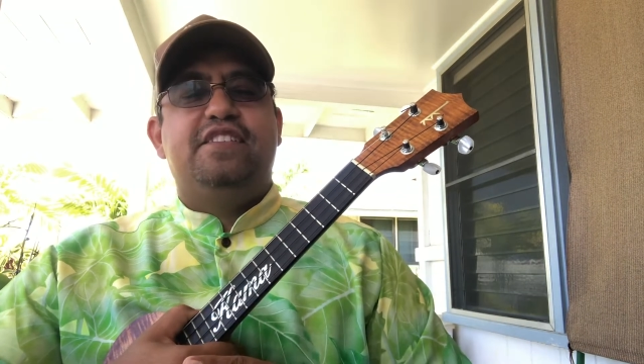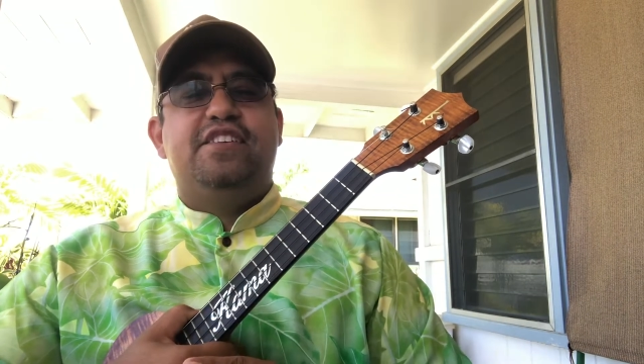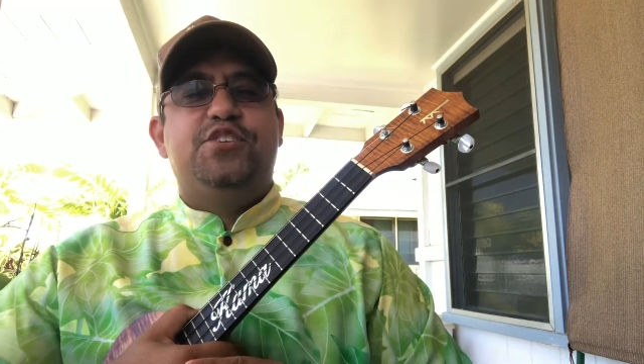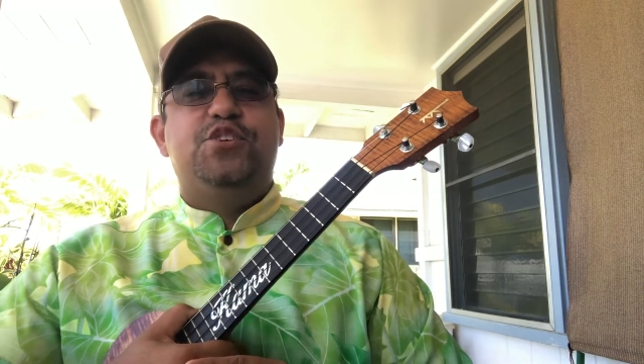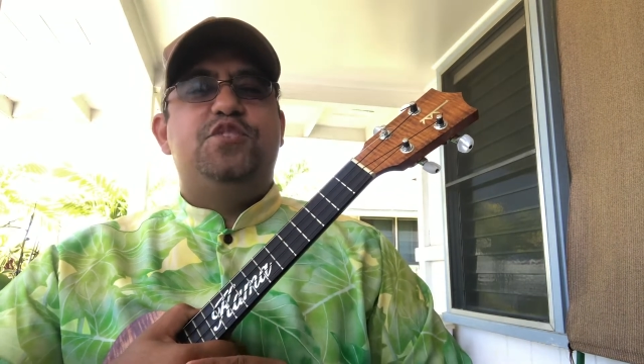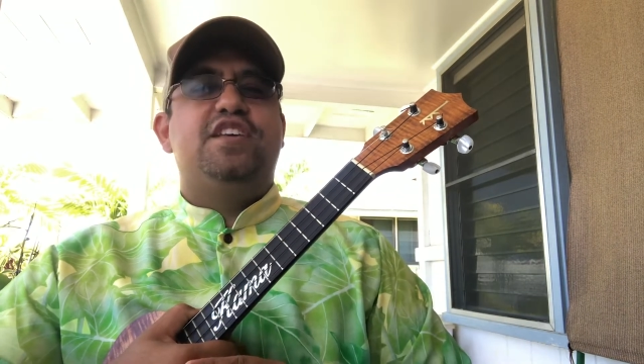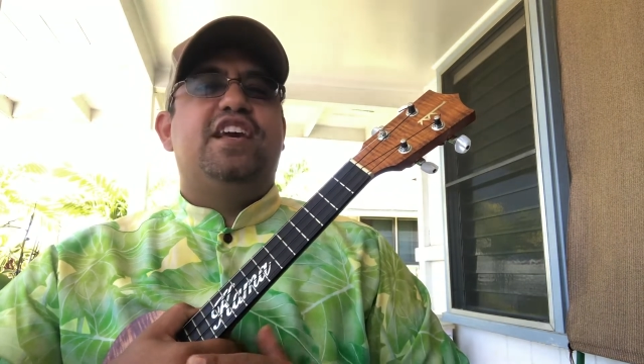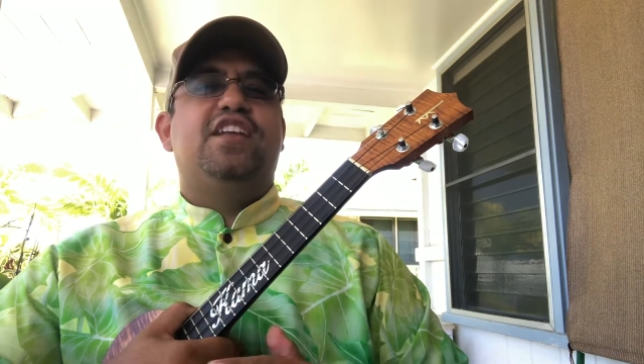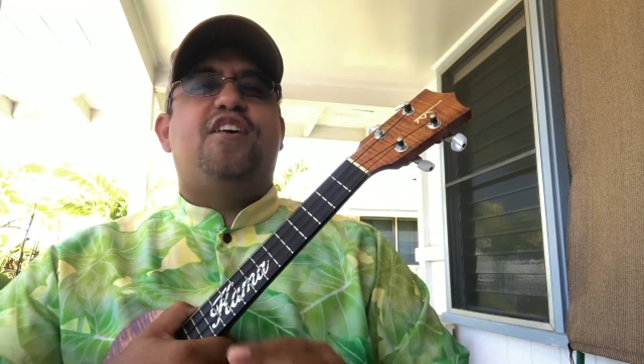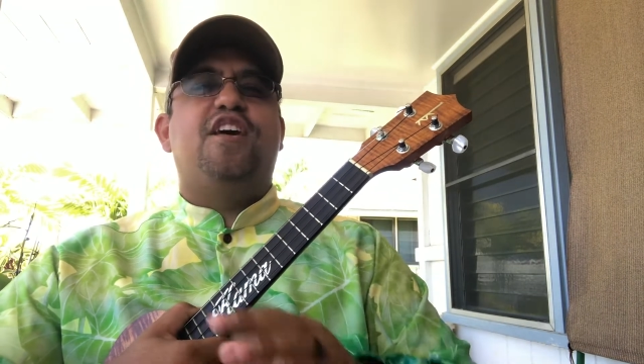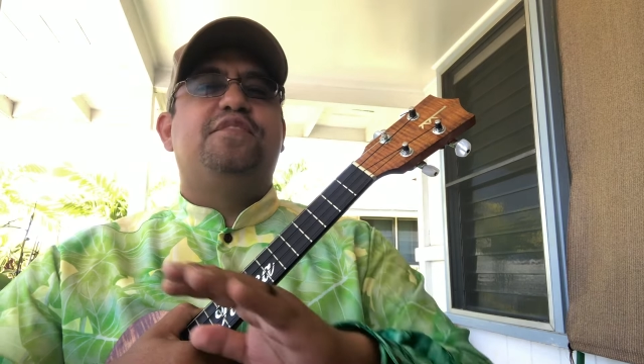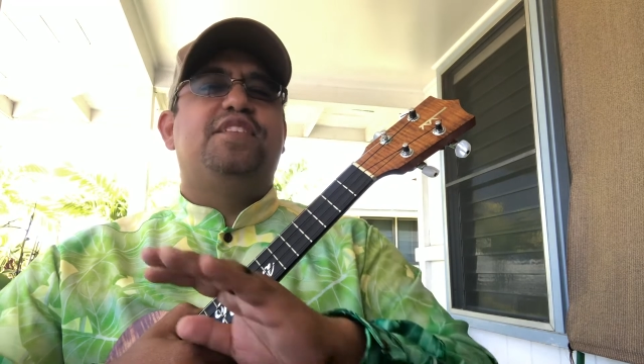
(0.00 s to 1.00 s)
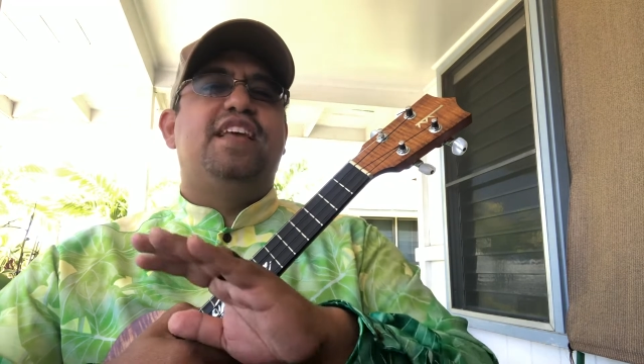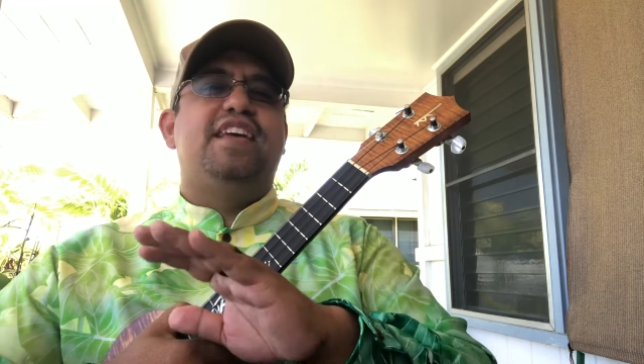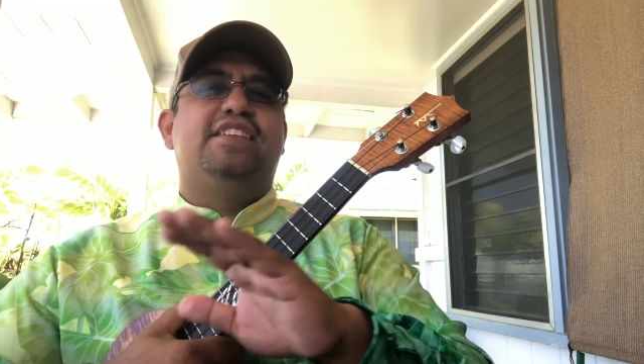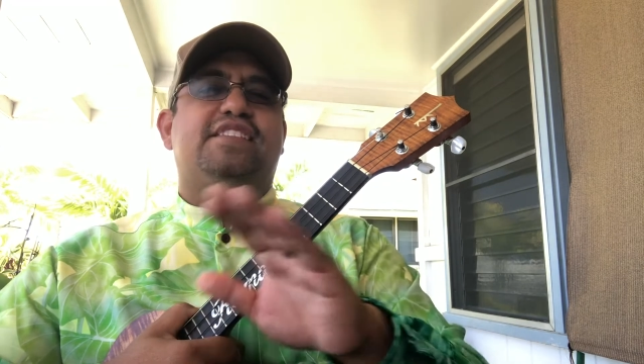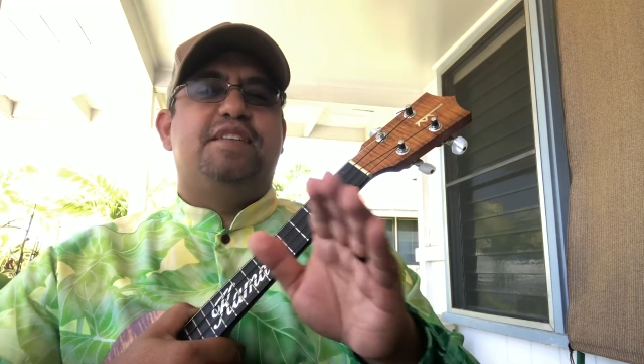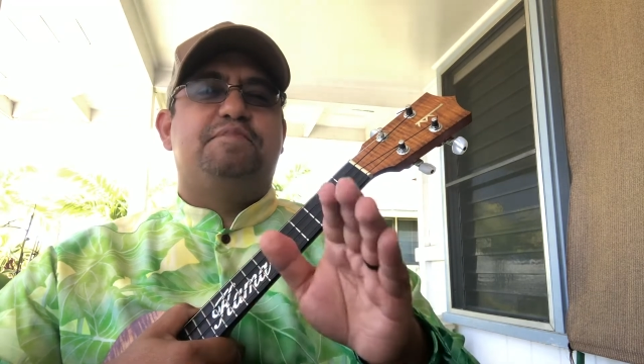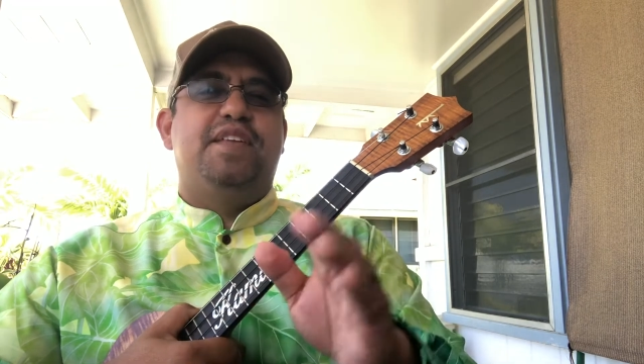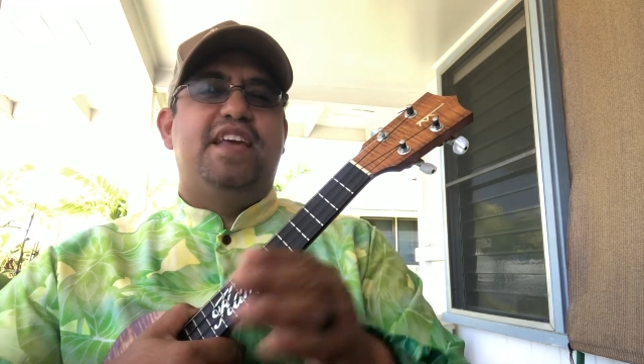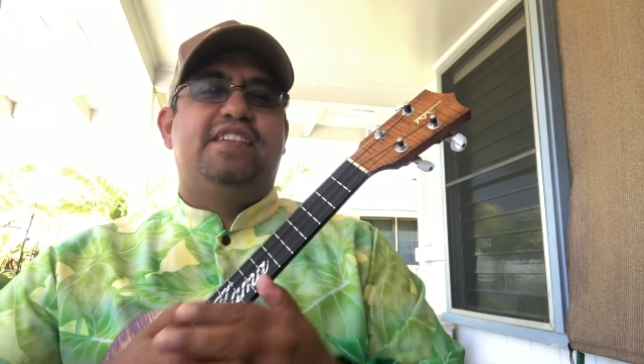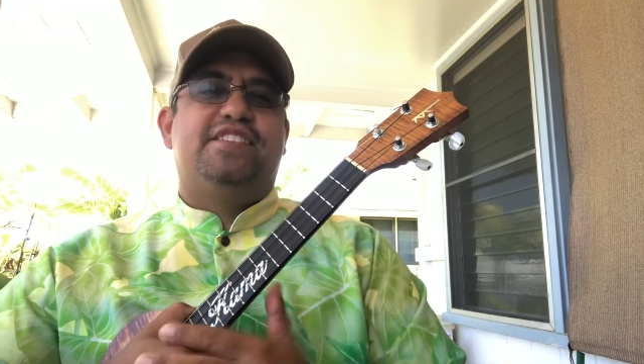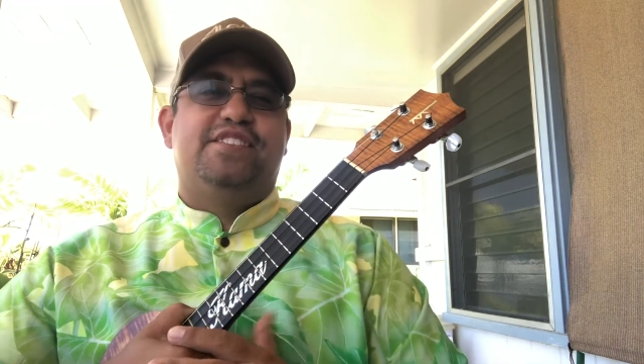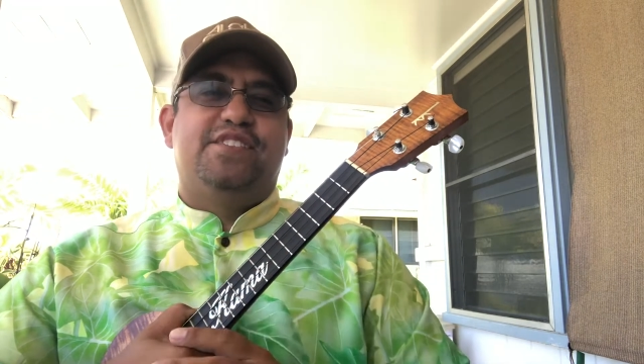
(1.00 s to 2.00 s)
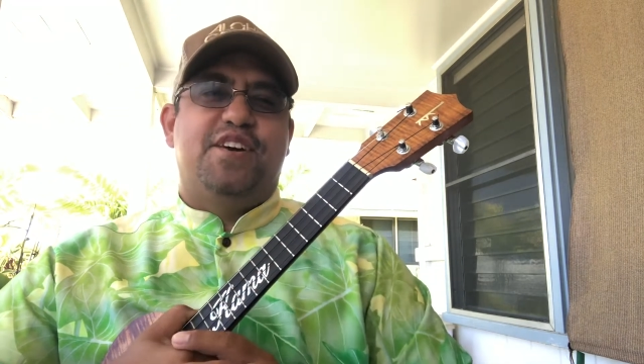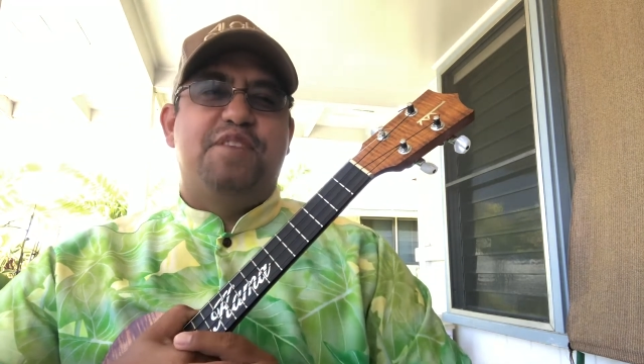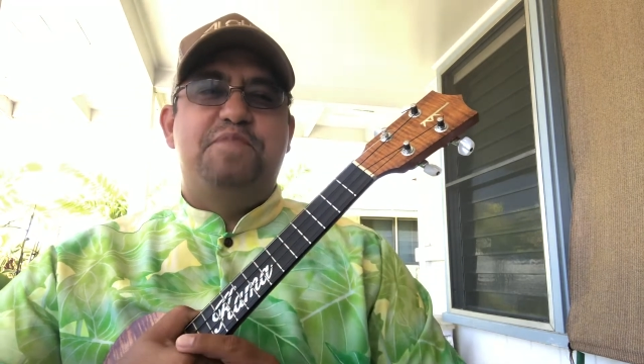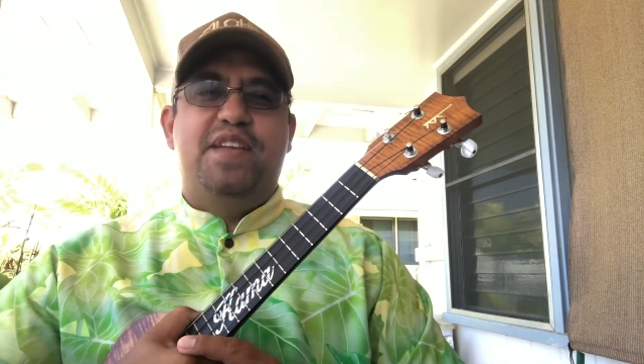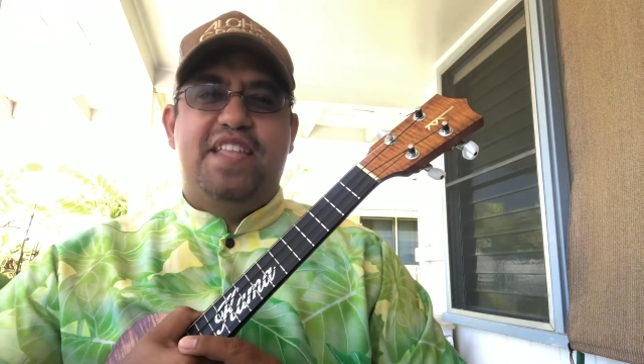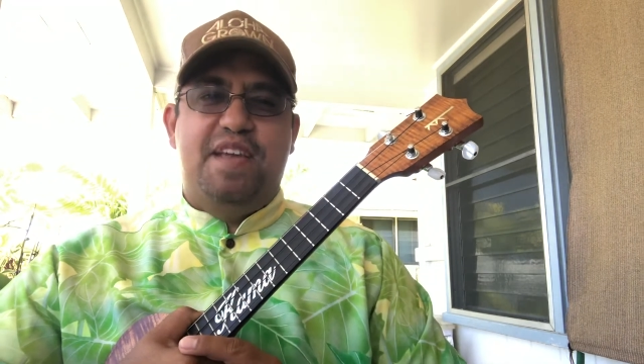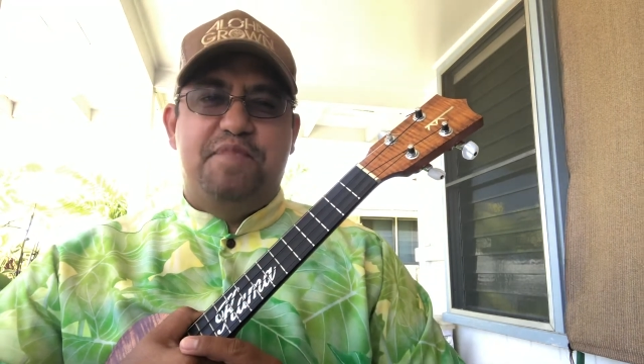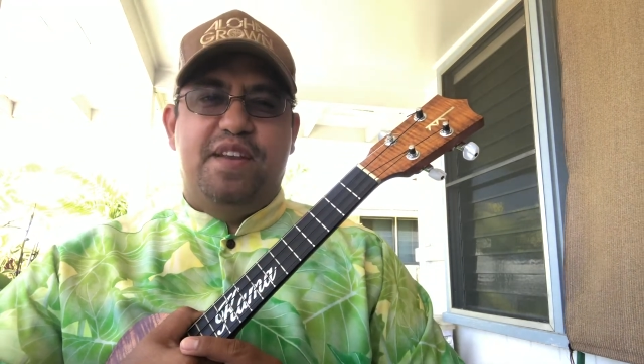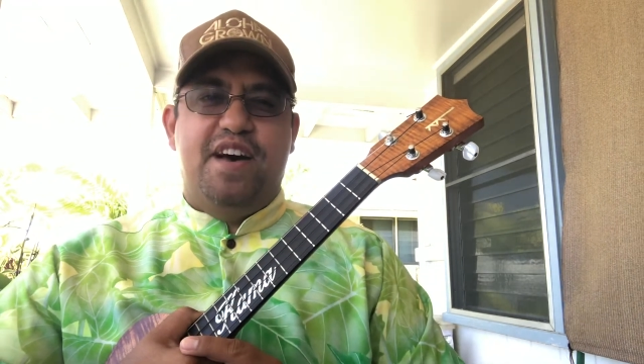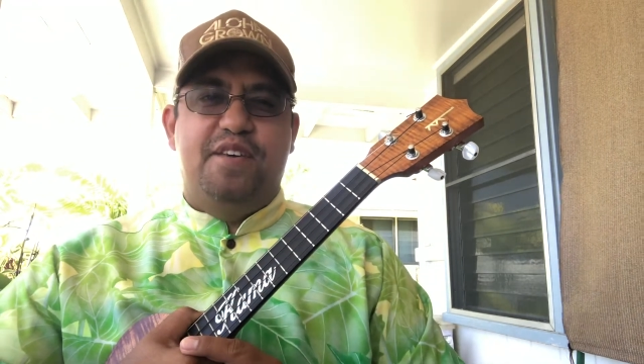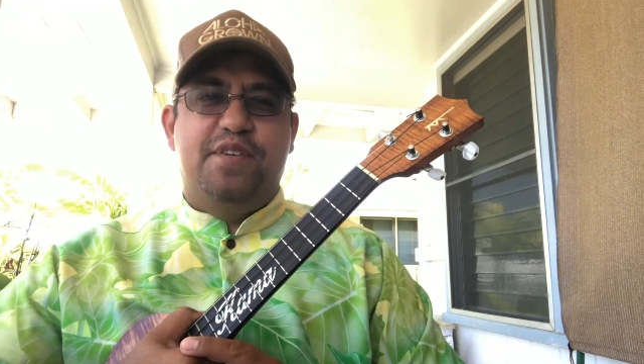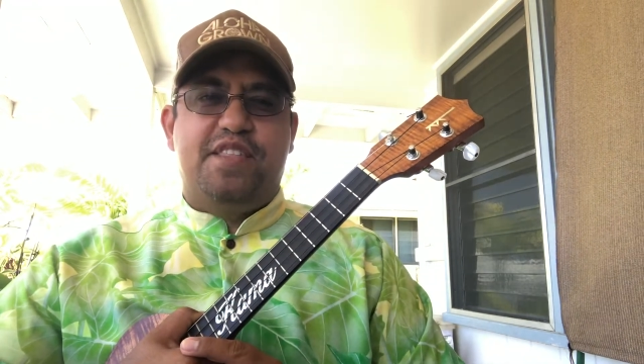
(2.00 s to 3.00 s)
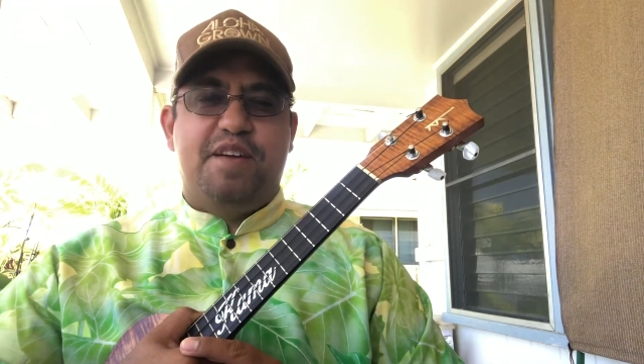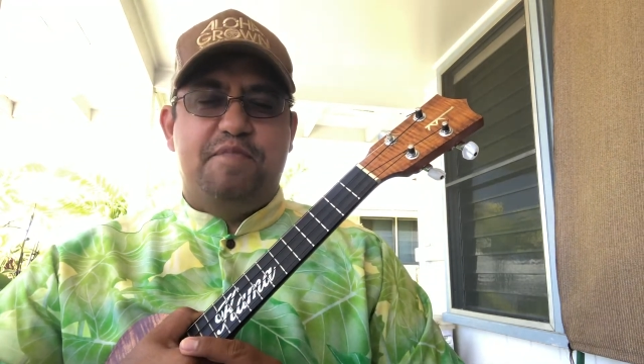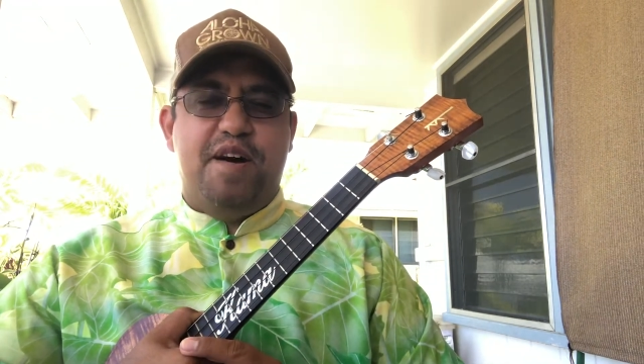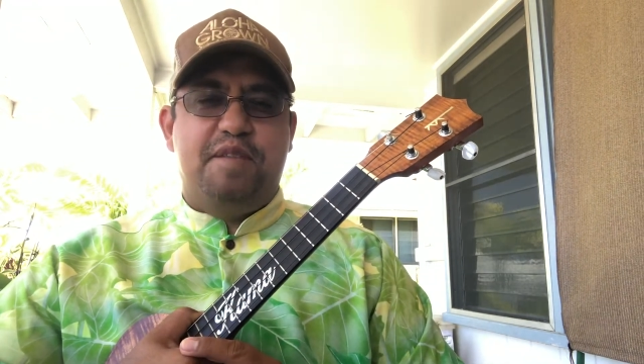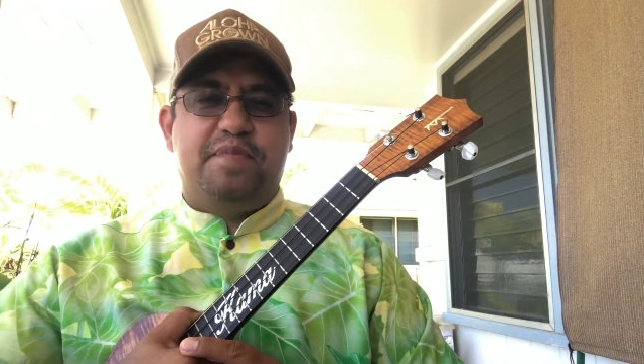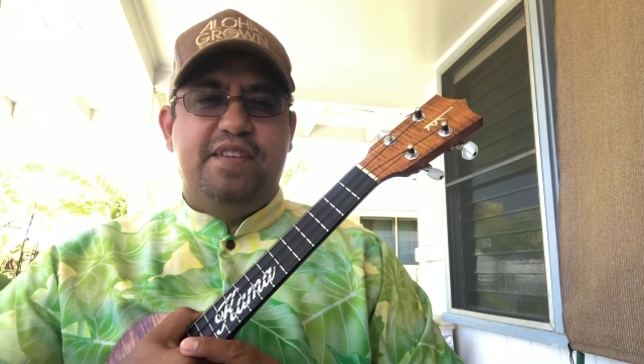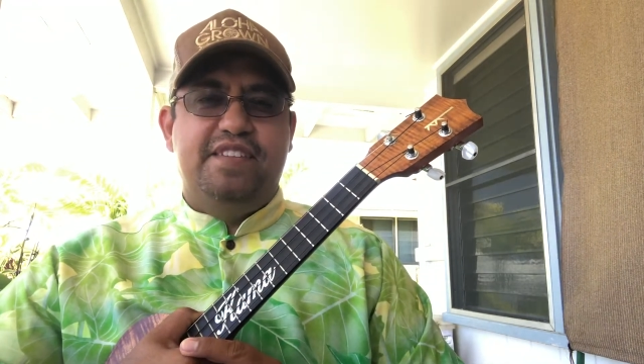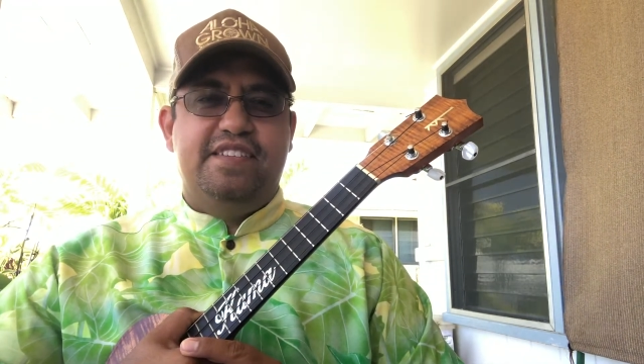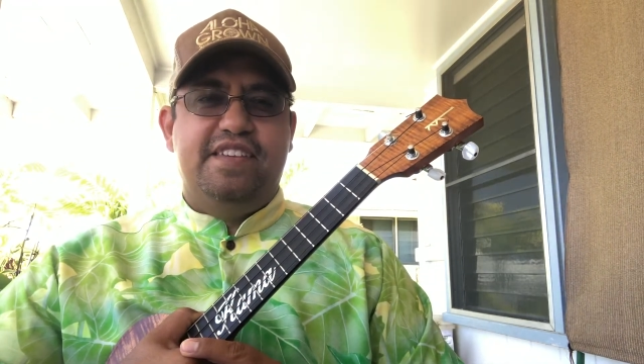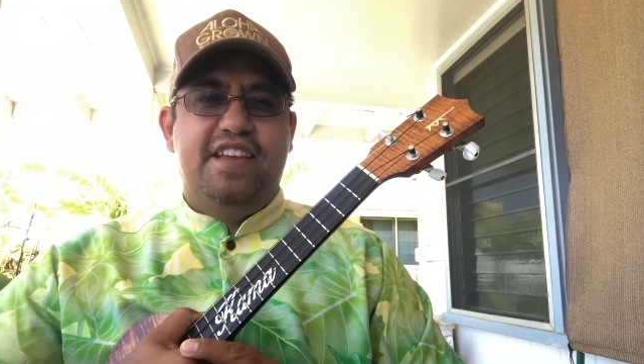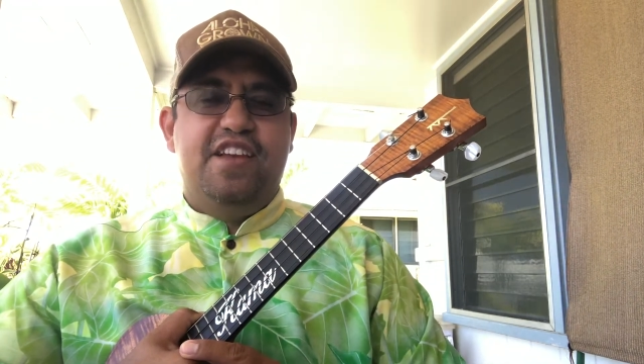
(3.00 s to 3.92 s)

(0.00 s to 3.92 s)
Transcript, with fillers: so you can get all of the latest updates on Midday Mana'o with Kama Hopkins.